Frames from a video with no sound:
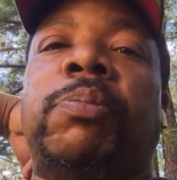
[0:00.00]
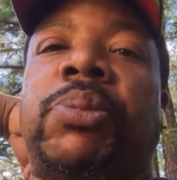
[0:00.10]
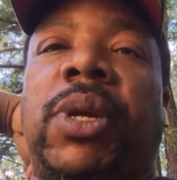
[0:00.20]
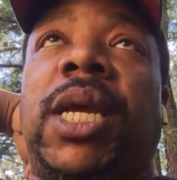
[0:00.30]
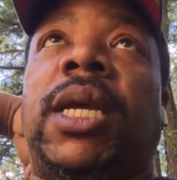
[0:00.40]

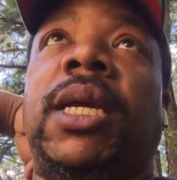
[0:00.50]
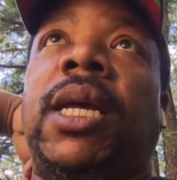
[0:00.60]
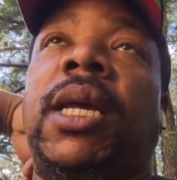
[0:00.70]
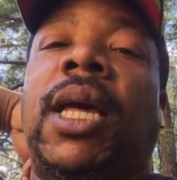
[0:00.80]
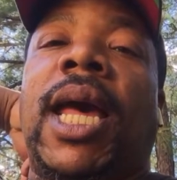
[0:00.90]
breed
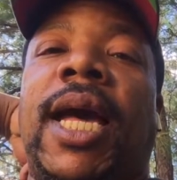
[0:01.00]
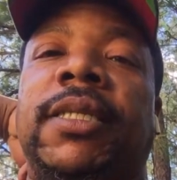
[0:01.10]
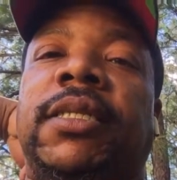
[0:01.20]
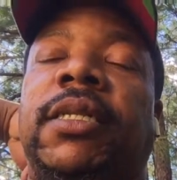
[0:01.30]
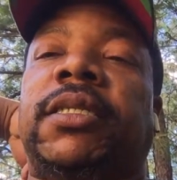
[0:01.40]

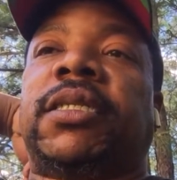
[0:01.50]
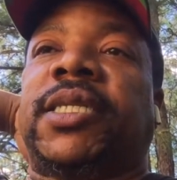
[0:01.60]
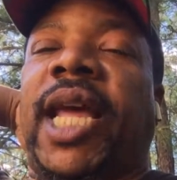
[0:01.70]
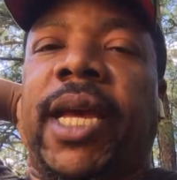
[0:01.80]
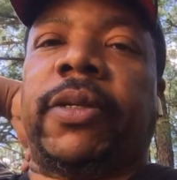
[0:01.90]
has a
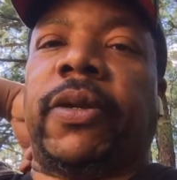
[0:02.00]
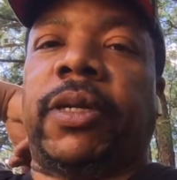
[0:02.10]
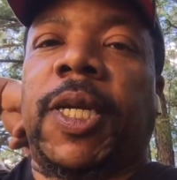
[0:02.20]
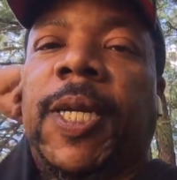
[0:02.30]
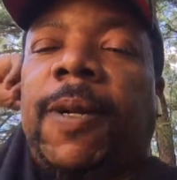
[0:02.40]

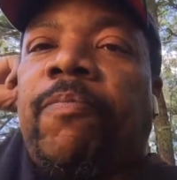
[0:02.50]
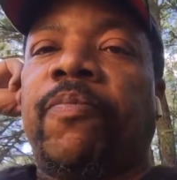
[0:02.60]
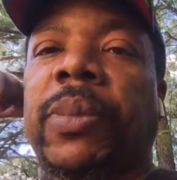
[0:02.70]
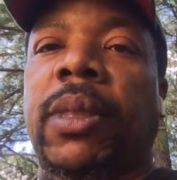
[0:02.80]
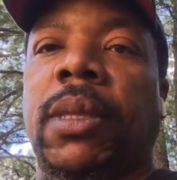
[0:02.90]
standard.
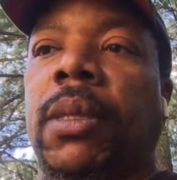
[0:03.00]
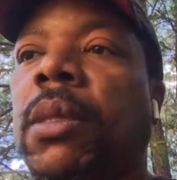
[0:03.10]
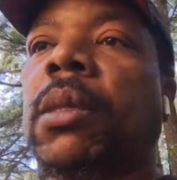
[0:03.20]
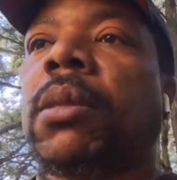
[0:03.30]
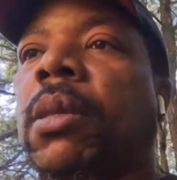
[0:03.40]

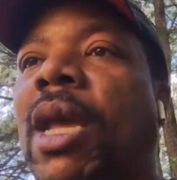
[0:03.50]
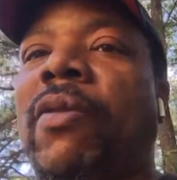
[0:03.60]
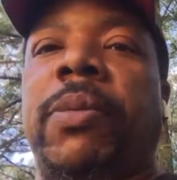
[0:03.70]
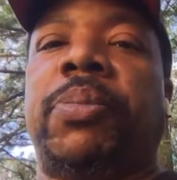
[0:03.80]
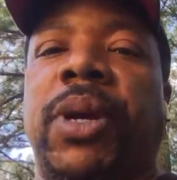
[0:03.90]

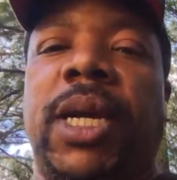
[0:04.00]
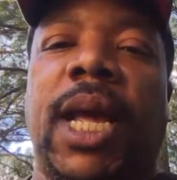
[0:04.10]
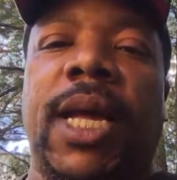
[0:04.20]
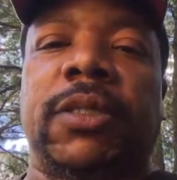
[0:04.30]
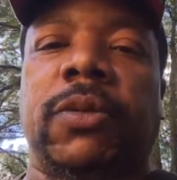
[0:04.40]
Every breed
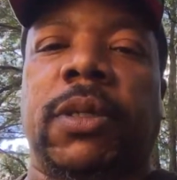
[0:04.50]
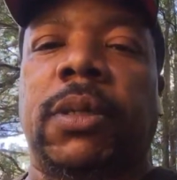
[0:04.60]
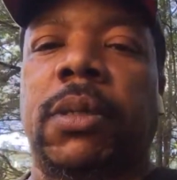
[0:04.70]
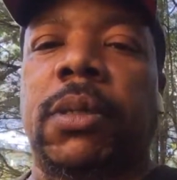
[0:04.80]
has one.